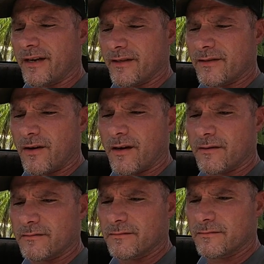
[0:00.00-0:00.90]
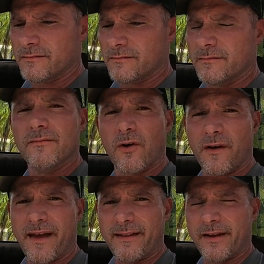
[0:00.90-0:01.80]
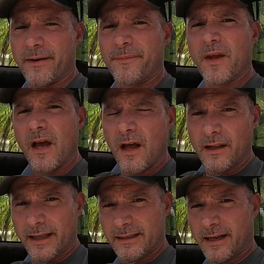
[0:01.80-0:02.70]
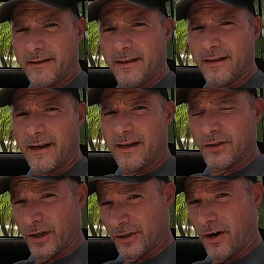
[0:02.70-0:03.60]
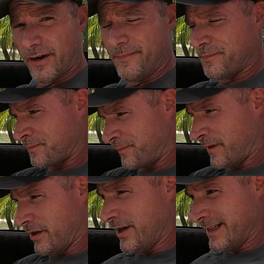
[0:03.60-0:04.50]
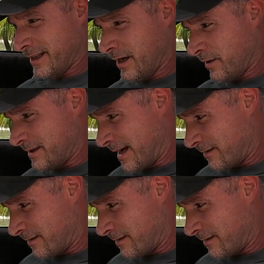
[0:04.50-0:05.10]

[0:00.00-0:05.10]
out of this car. More on that later. Let's get the truck started. You guys can hear what it